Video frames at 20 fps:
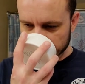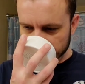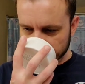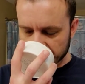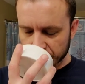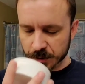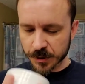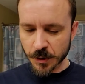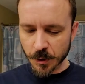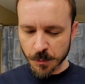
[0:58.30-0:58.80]

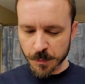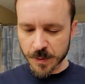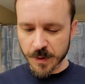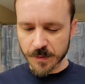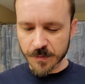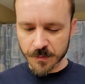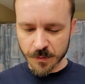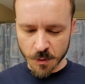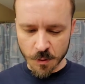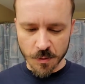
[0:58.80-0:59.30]
soapy
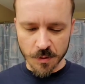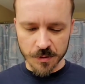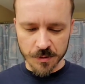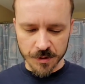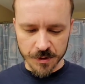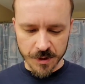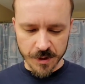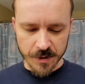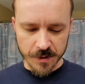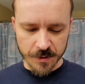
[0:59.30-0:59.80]
floral
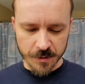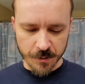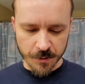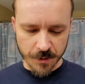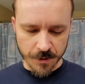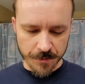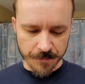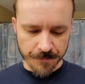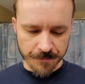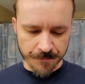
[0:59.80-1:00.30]
scent to
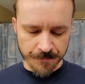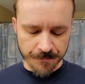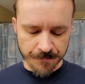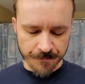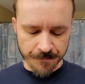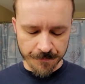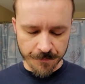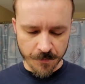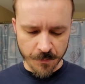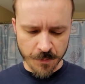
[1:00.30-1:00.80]
it.
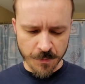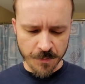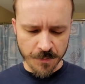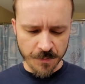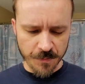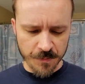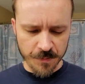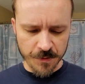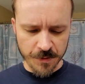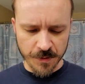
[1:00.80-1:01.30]

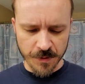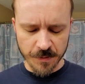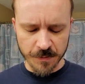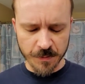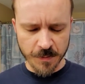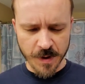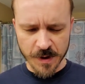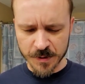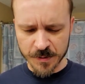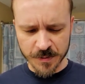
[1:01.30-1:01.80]
So it
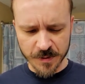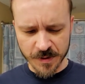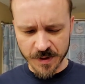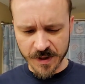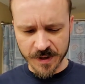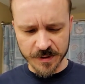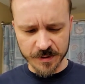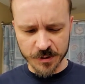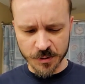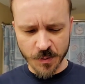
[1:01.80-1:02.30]
reminds me of
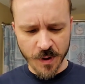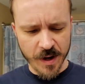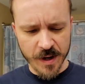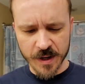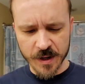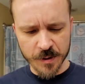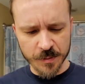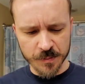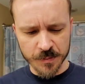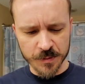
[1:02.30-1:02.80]
like
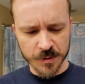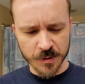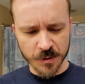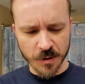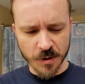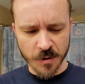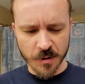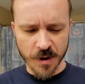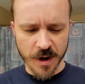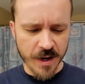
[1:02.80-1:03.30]
geraniums or
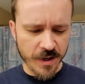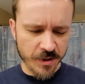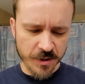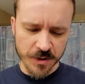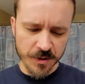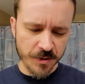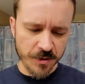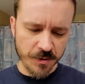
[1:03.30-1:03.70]
carnations or